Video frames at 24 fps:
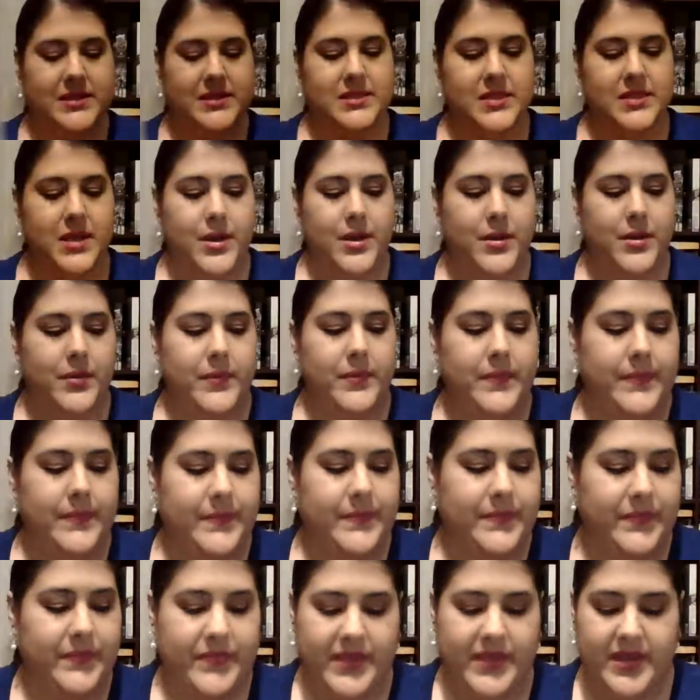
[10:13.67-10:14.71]
So
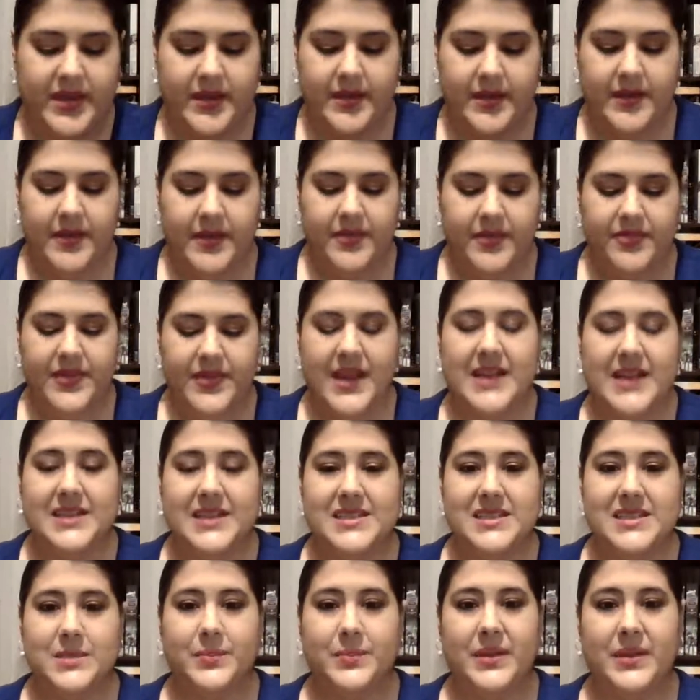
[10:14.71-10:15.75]
that
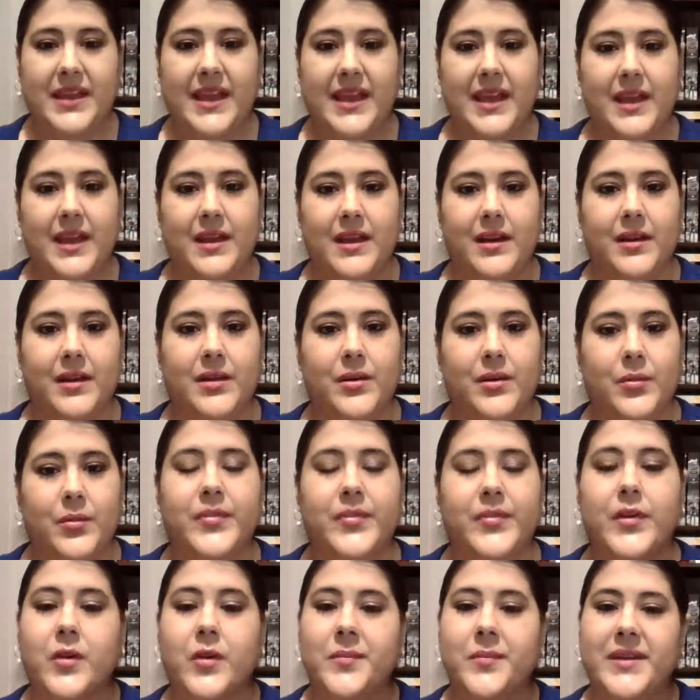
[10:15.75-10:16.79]
is the plan
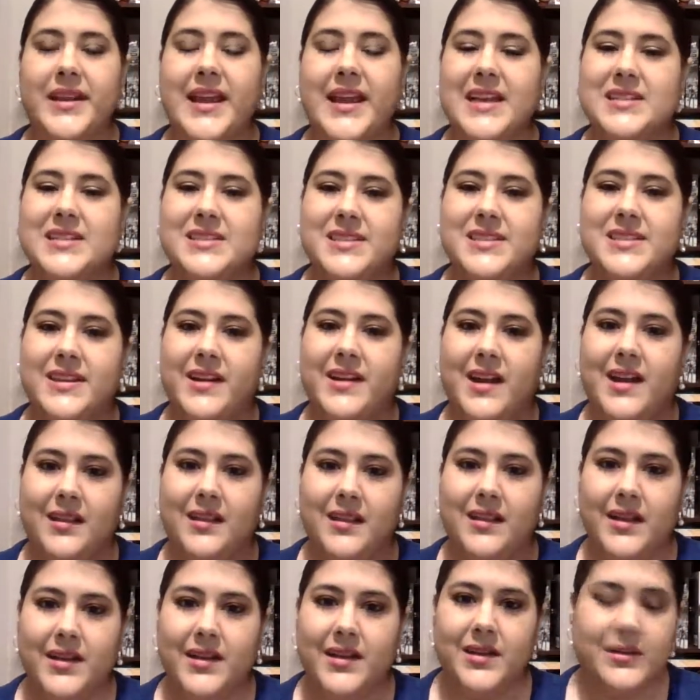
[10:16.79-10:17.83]
with the Urban Decay Sin
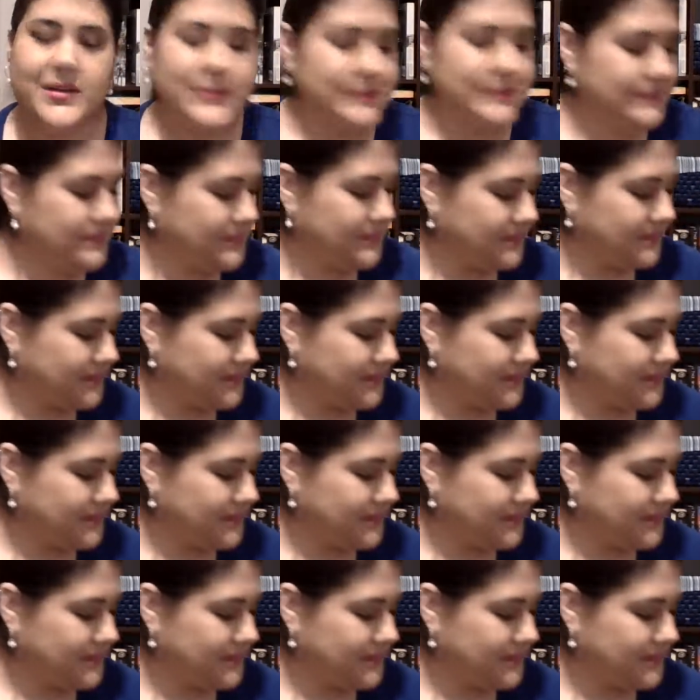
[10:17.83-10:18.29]
highlighter.